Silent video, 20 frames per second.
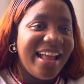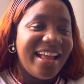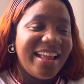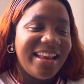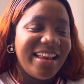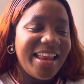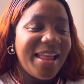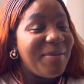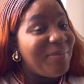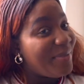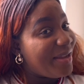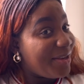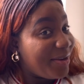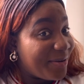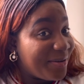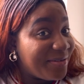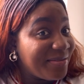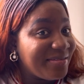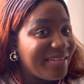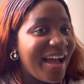let me
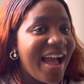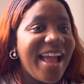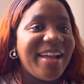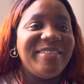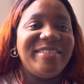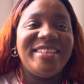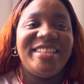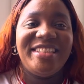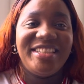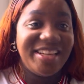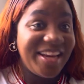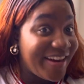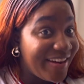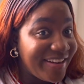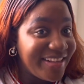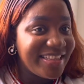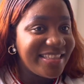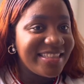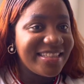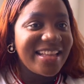know. I will share
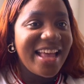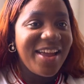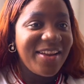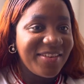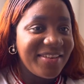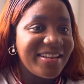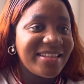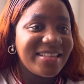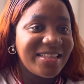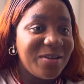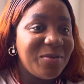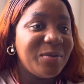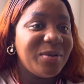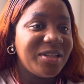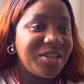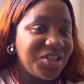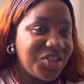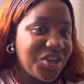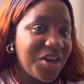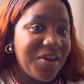it. I honestly
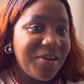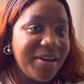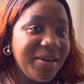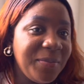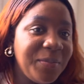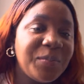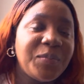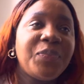will share it.